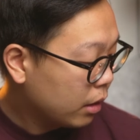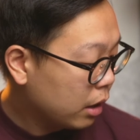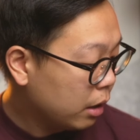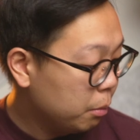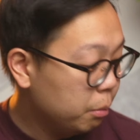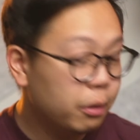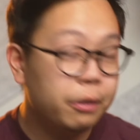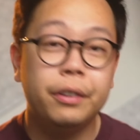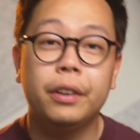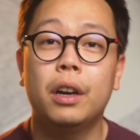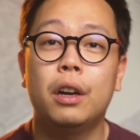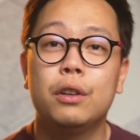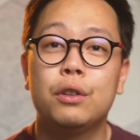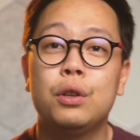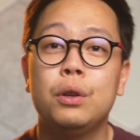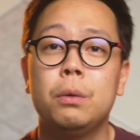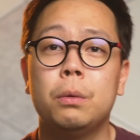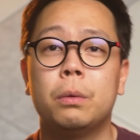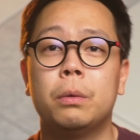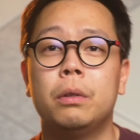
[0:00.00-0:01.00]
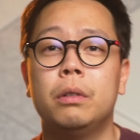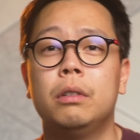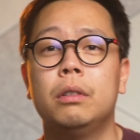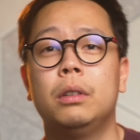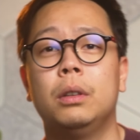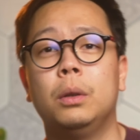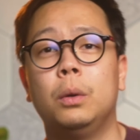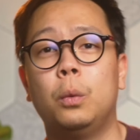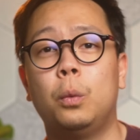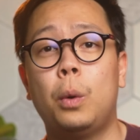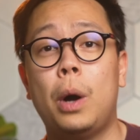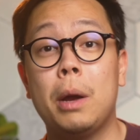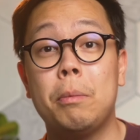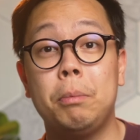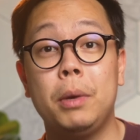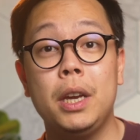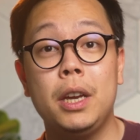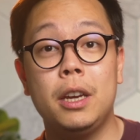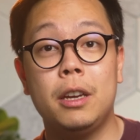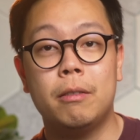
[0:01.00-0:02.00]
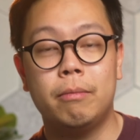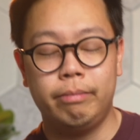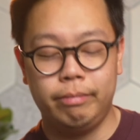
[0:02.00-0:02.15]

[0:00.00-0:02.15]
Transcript: Moving on to wine B.